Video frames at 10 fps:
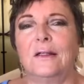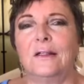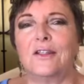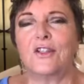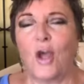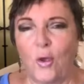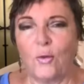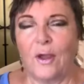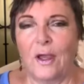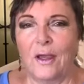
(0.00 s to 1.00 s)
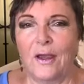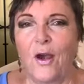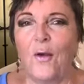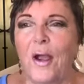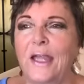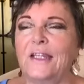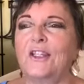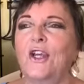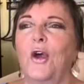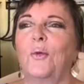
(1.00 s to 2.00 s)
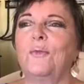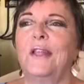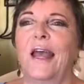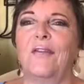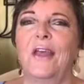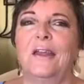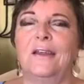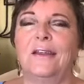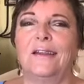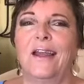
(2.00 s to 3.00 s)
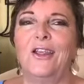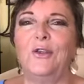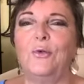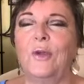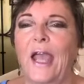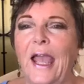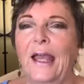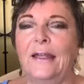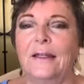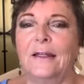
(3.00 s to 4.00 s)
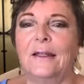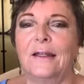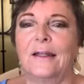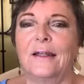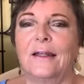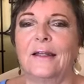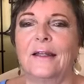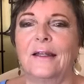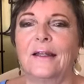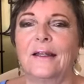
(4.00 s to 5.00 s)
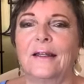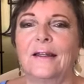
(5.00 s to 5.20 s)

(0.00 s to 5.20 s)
so, uh, all right, so now then you Wendy can... said your story was beautiful.